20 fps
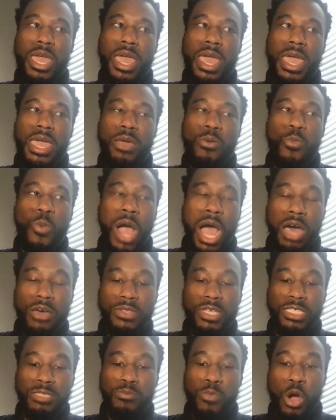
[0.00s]
And while
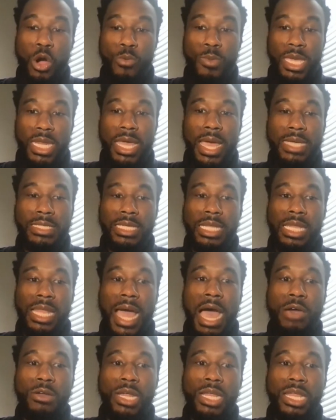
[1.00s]
this moment has
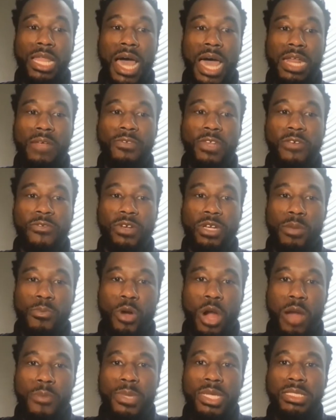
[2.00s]
allowed a lot of different
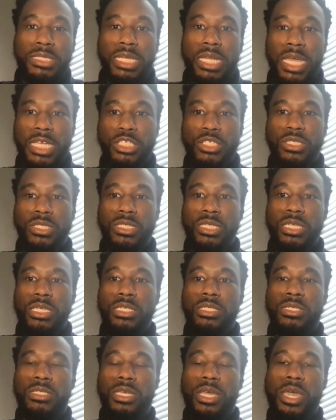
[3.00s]
departments and
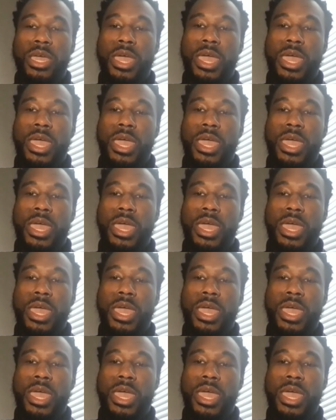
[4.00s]
agencies